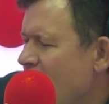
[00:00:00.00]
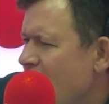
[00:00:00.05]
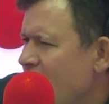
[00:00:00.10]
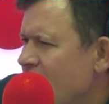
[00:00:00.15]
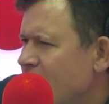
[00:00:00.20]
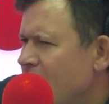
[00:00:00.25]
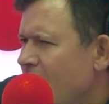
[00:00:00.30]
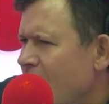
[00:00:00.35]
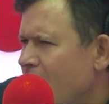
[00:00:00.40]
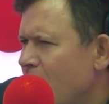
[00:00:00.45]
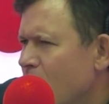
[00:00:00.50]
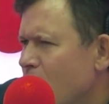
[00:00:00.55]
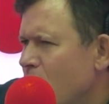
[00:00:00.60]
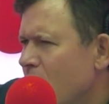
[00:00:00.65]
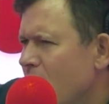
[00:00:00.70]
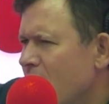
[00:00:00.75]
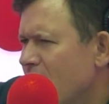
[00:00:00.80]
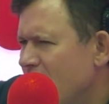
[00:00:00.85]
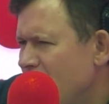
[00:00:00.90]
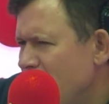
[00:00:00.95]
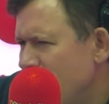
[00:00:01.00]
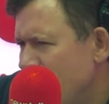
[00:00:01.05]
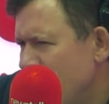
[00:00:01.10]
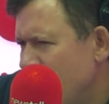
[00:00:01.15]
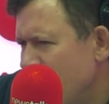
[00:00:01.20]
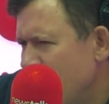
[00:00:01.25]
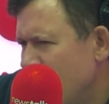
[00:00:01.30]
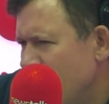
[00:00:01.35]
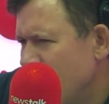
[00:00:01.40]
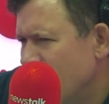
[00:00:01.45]
Is that a
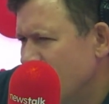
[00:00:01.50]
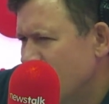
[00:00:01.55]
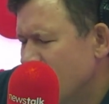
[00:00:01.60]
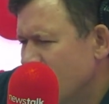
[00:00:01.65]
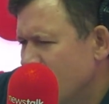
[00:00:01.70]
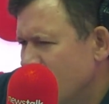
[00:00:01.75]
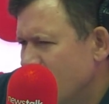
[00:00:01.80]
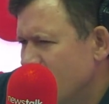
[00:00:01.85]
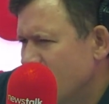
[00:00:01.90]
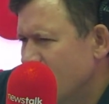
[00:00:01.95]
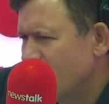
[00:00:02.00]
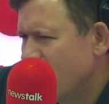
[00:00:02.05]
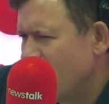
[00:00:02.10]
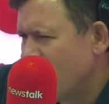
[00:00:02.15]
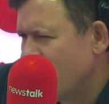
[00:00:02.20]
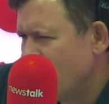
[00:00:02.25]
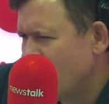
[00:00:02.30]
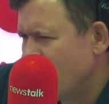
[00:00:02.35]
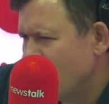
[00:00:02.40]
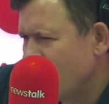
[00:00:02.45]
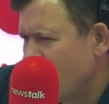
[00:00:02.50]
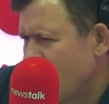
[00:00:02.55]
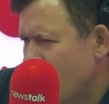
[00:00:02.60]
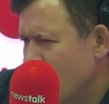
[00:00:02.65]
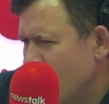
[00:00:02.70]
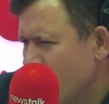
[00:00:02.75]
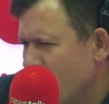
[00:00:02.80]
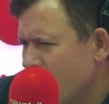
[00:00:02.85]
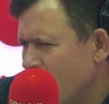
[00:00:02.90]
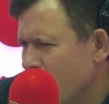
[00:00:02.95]
relief? Does it change how
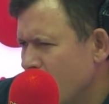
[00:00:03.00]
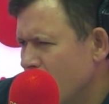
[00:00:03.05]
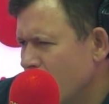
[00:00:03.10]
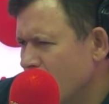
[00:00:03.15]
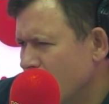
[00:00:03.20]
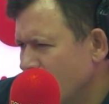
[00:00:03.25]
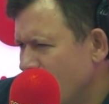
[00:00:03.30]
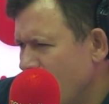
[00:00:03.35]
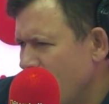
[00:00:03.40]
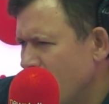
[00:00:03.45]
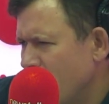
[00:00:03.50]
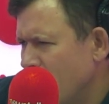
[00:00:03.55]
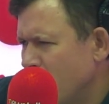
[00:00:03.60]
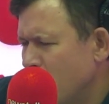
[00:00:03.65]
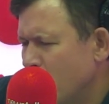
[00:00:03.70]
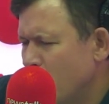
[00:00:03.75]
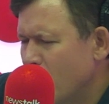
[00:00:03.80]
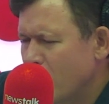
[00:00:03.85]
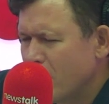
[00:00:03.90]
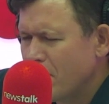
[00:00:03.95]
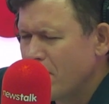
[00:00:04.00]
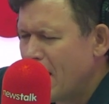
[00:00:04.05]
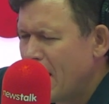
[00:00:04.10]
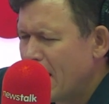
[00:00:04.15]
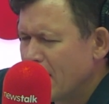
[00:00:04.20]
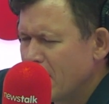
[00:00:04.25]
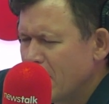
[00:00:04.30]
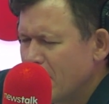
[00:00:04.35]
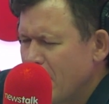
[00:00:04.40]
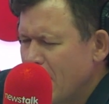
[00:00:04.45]
you view yourself? What
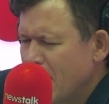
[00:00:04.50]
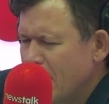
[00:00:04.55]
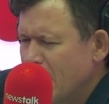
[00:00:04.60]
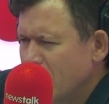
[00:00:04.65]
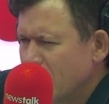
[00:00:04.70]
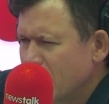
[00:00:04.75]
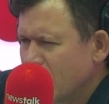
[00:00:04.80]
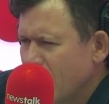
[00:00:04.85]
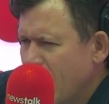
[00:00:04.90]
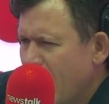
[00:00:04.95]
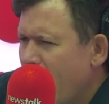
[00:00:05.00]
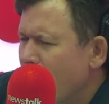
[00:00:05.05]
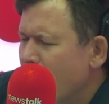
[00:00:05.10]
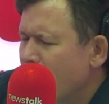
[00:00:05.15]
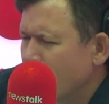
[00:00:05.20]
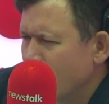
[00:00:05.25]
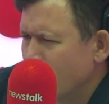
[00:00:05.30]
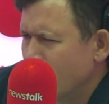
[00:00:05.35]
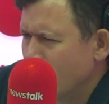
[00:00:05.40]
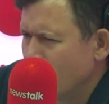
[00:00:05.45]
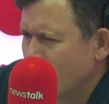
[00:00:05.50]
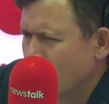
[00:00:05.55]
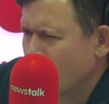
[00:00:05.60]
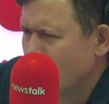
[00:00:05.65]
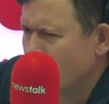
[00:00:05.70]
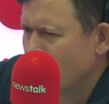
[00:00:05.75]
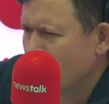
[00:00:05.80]
effect, if any, does it have on you?